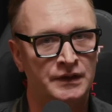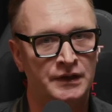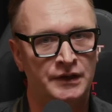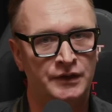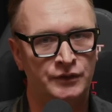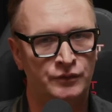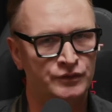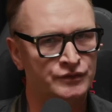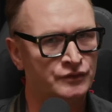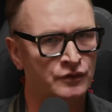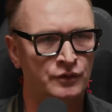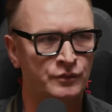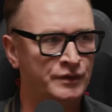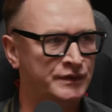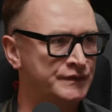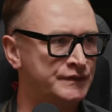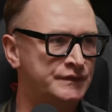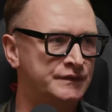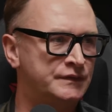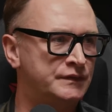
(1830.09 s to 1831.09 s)
it was
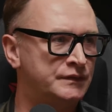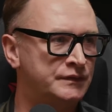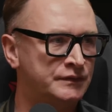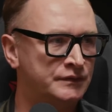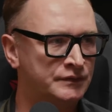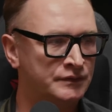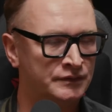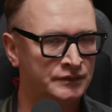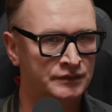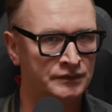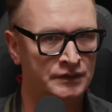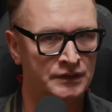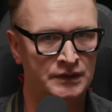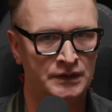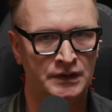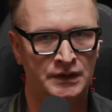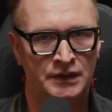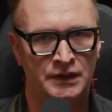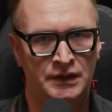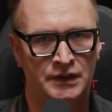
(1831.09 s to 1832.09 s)
always
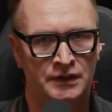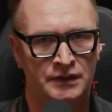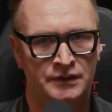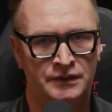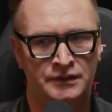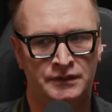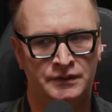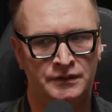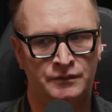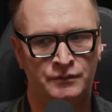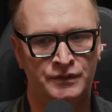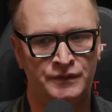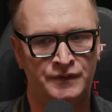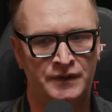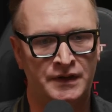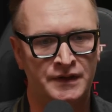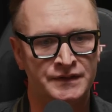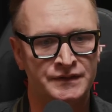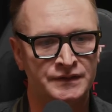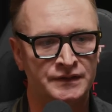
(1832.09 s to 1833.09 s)
with
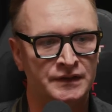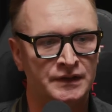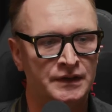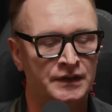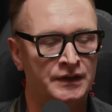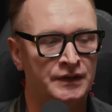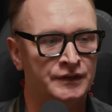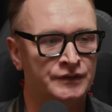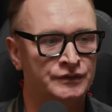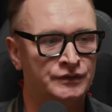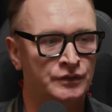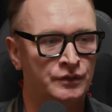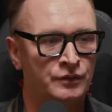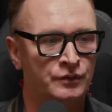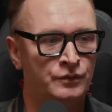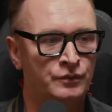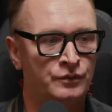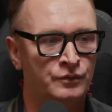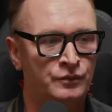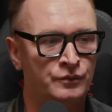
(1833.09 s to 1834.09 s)
us.
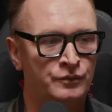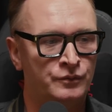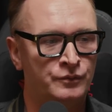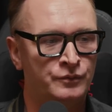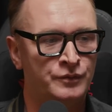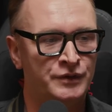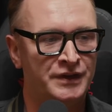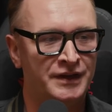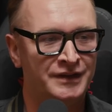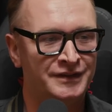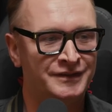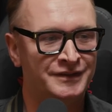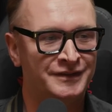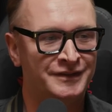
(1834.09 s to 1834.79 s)
So we had